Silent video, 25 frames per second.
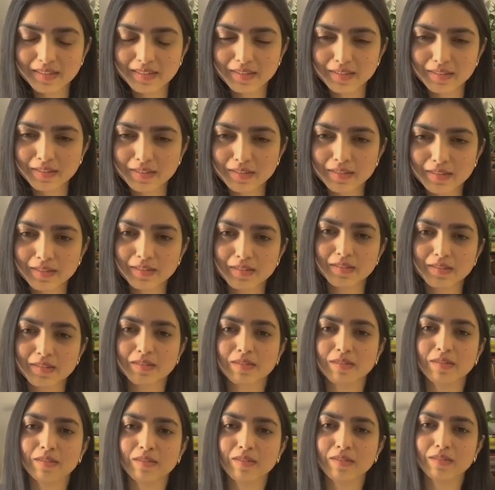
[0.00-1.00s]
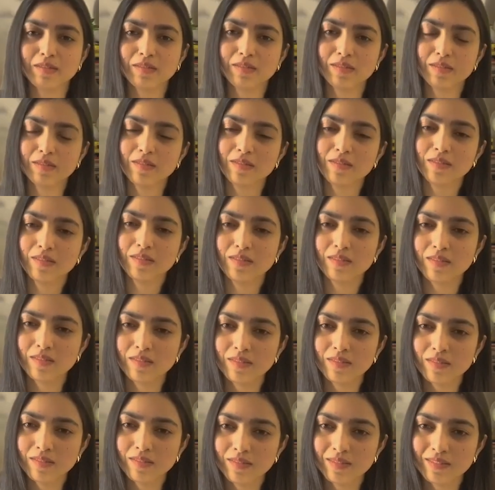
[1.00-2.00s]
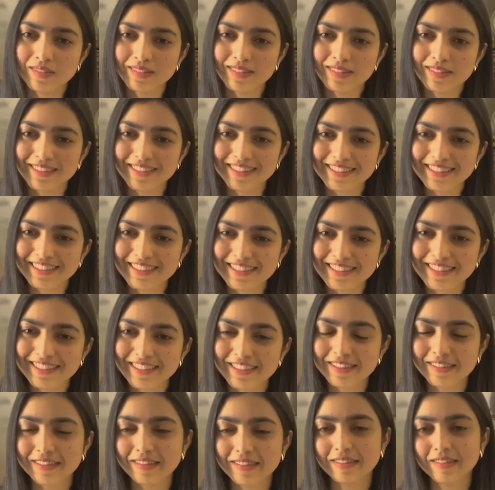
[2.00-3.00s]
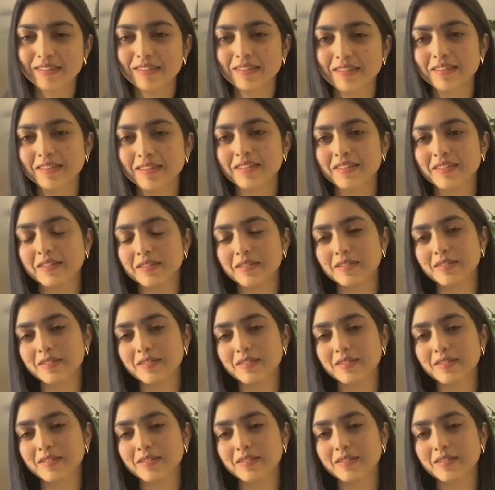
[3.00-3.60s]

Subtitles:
(silent)